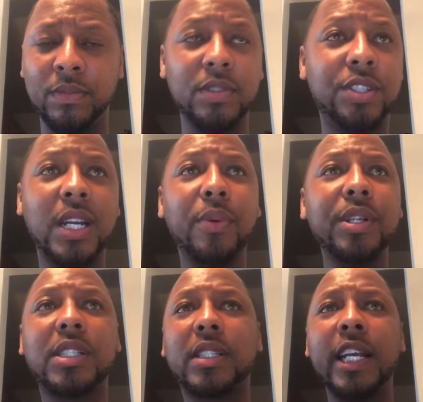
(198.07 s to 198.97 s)
Jarrett
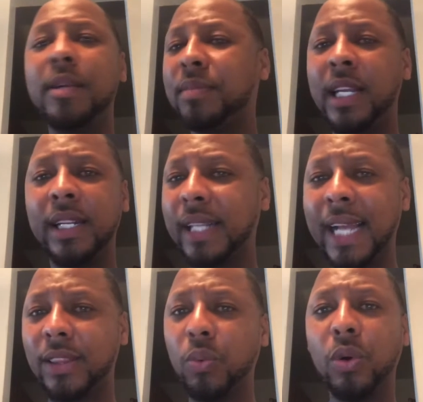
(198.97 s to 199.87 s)
Stidham didn't light
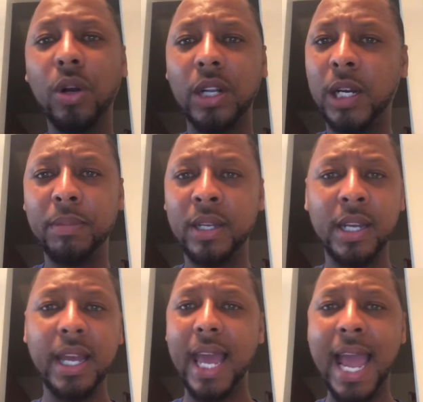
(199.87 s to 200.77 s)
the world up
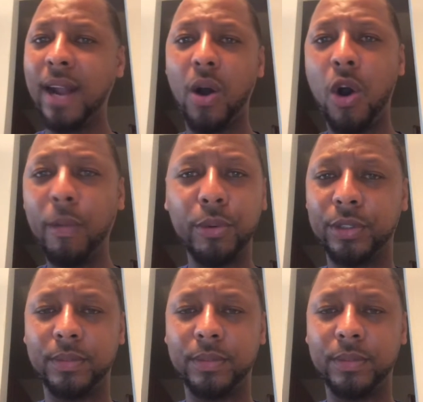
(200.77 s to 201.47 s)
at Auburn.